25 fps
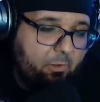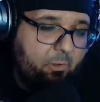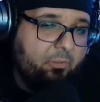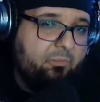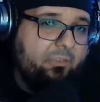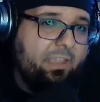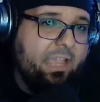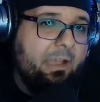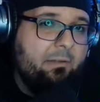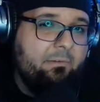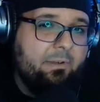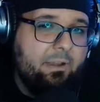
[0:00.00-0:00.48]

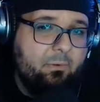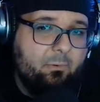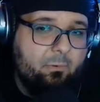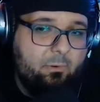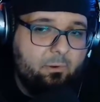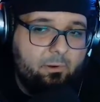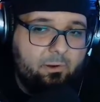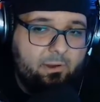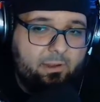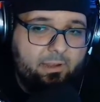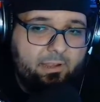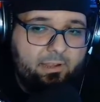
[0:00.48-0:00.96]
town they
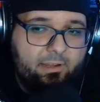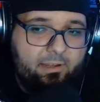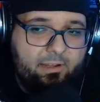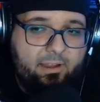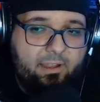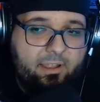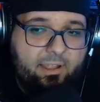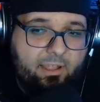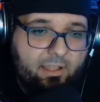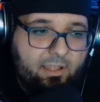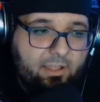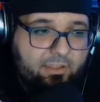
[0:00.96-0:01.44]
work in,
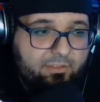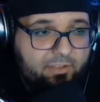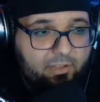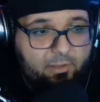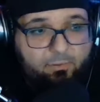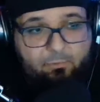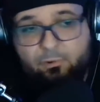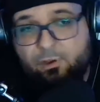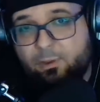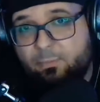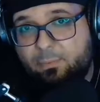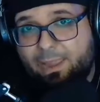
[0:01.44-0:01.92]

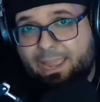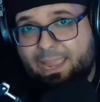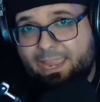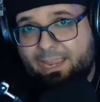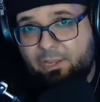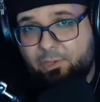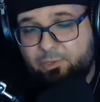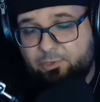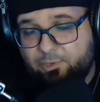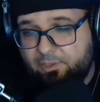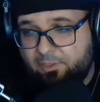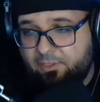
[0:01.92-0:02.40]
delivering
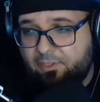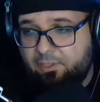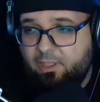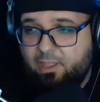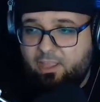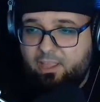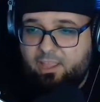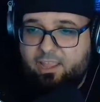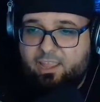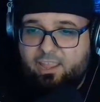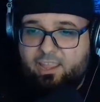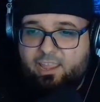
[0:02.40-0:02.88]
packages.
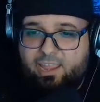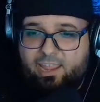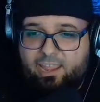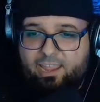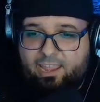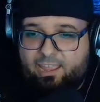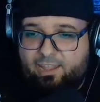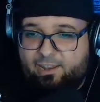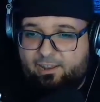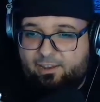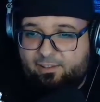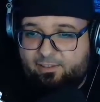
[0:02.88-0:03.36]

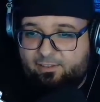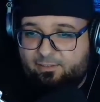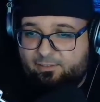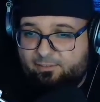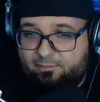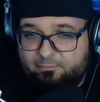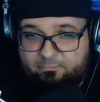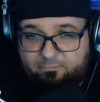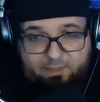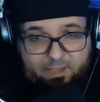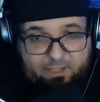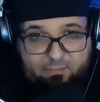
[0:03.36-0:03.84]
And
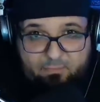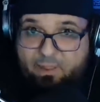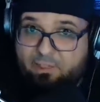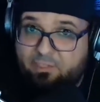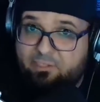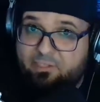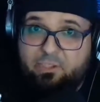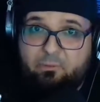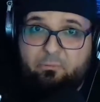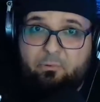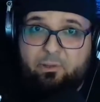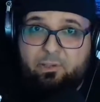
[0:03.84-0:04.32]
that's
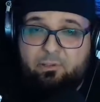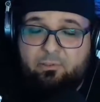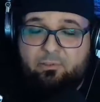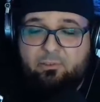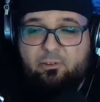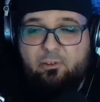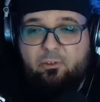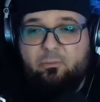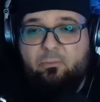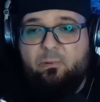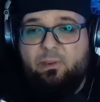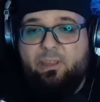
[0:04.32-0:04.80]
basically what you
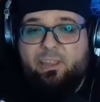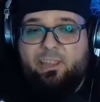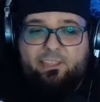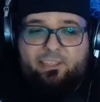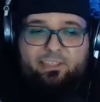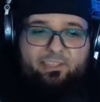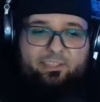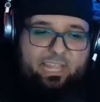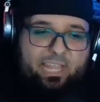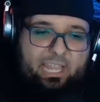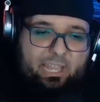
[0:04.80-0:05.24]
do, but it's a